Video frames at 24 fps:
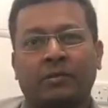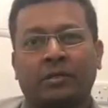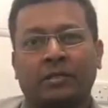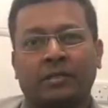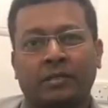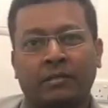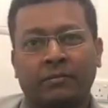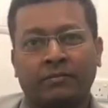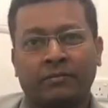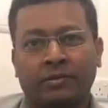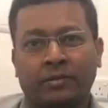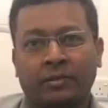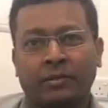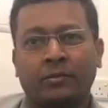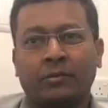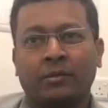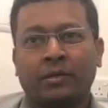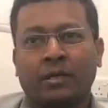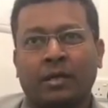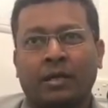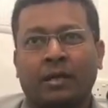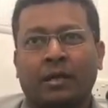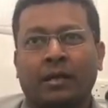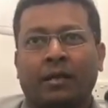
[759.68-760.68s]
working with
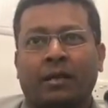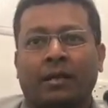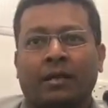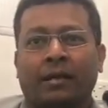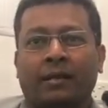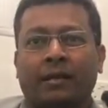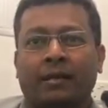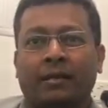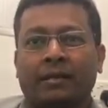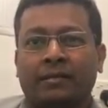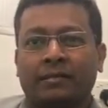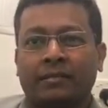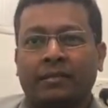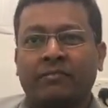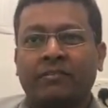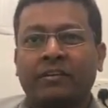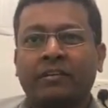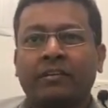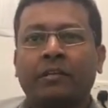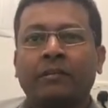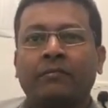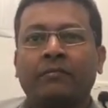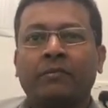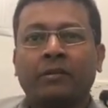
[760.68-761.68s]
you, and
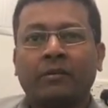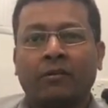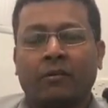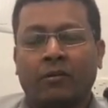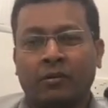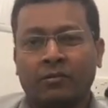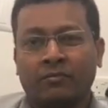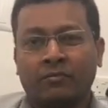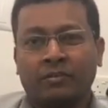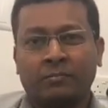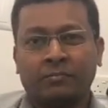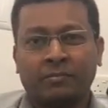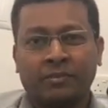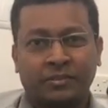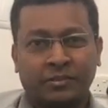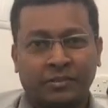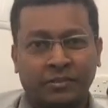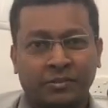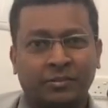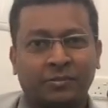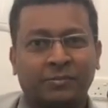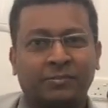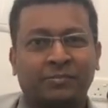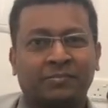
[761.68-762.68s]
definitely we all will
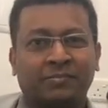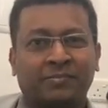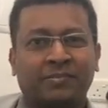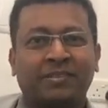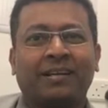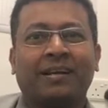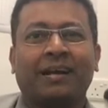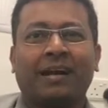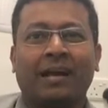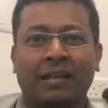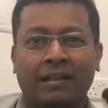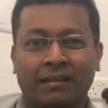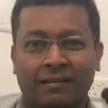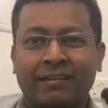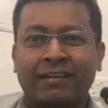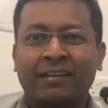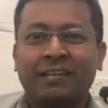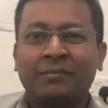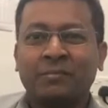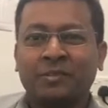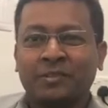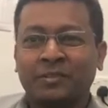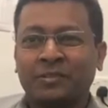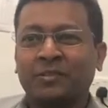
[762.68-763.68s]
miss you. I'll
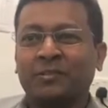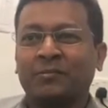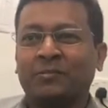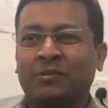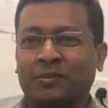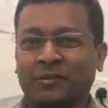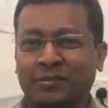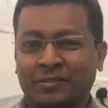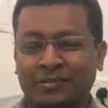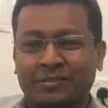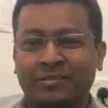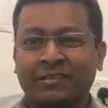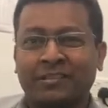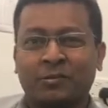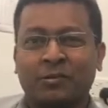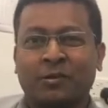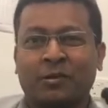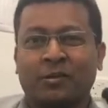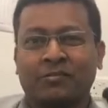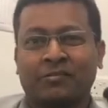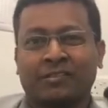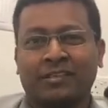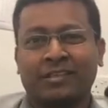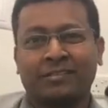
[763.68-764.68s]
really miss you because there's
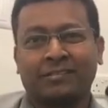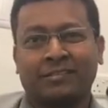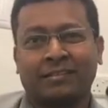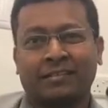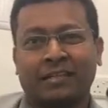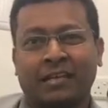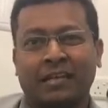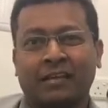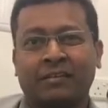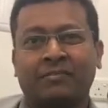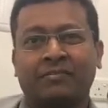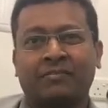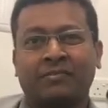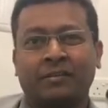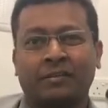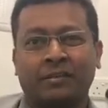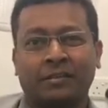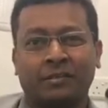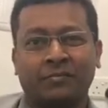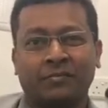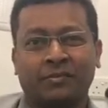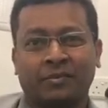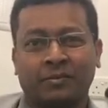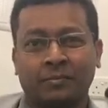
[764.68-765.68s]
a lot of things that I have
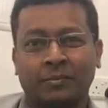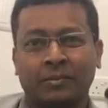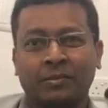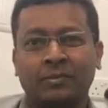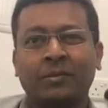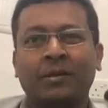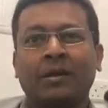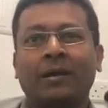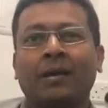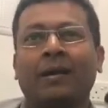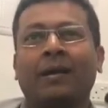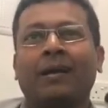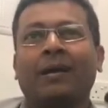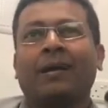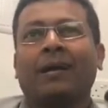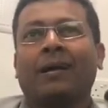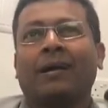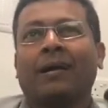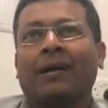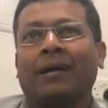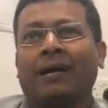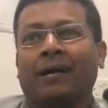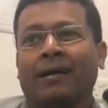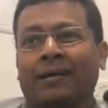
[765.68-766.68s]
learned from you.
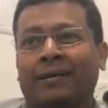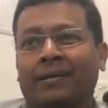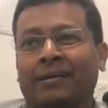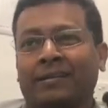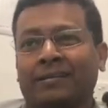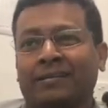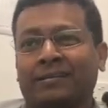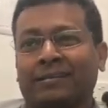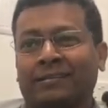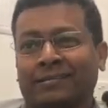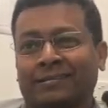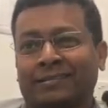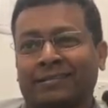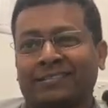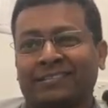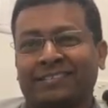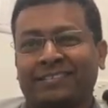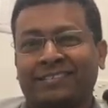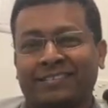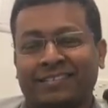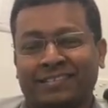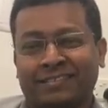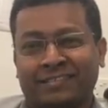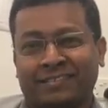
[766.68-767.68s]
And
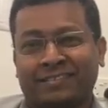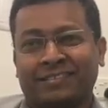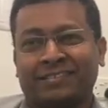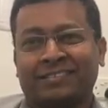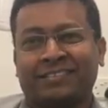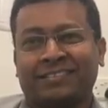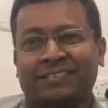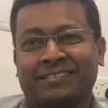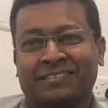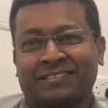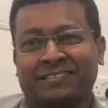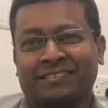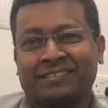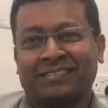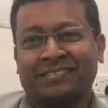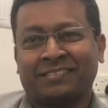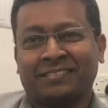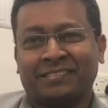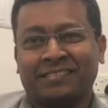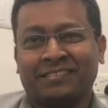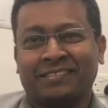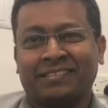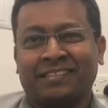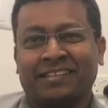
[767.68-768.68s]

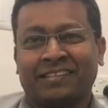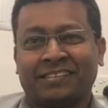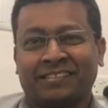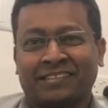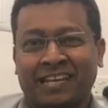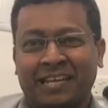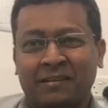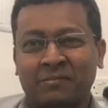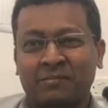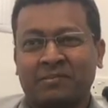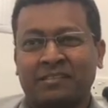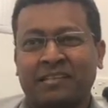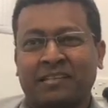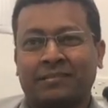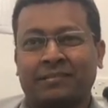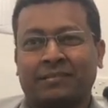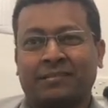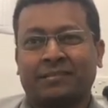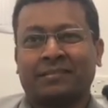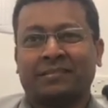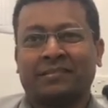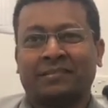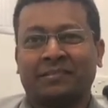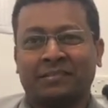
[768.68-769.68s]
there are times
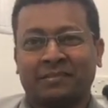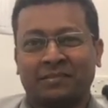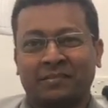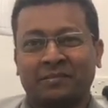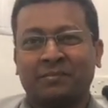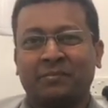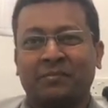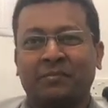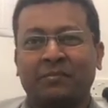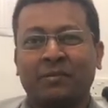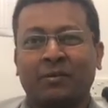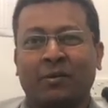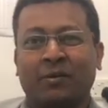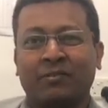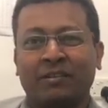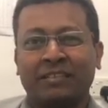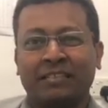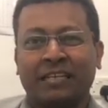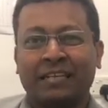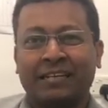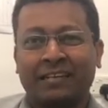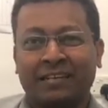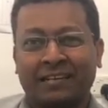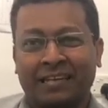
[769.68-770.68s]
that we
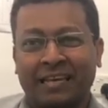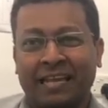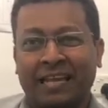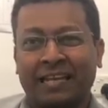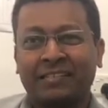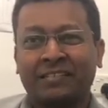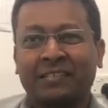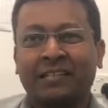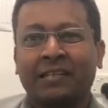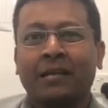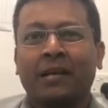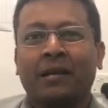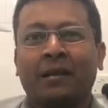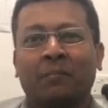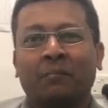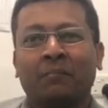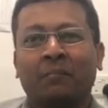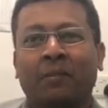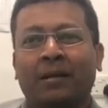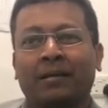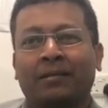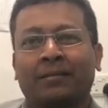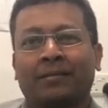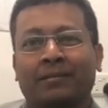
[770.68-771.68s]
always had a clash,
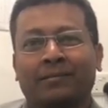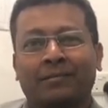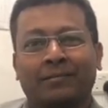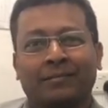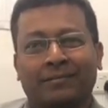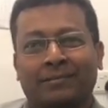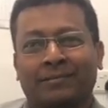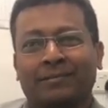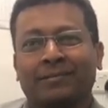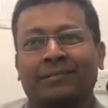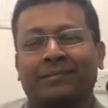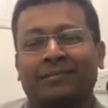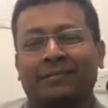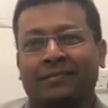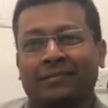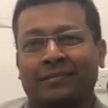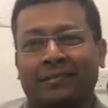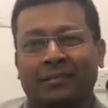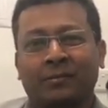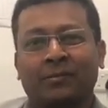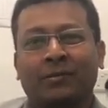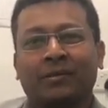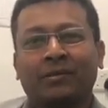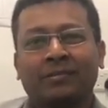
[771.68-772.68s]
but
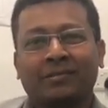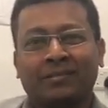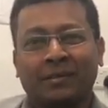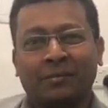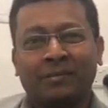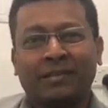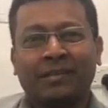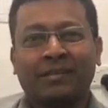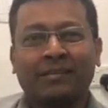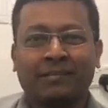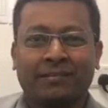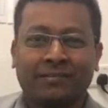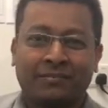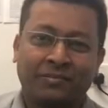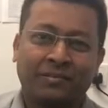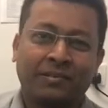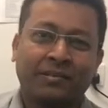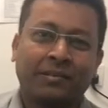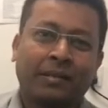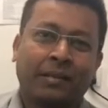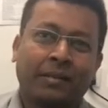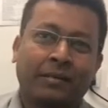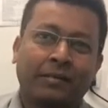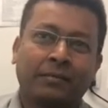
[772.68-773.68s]
it was something
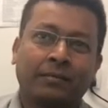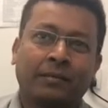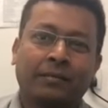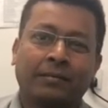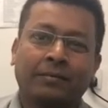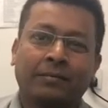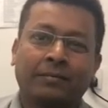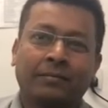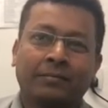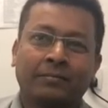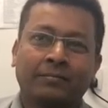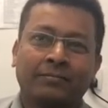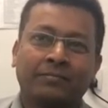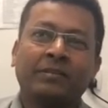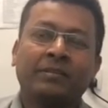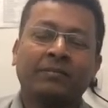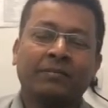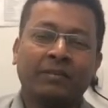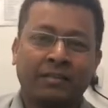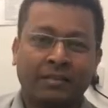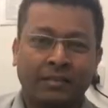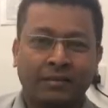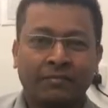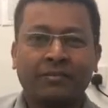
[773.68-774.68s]
different, and
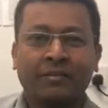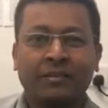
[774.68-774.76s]
we will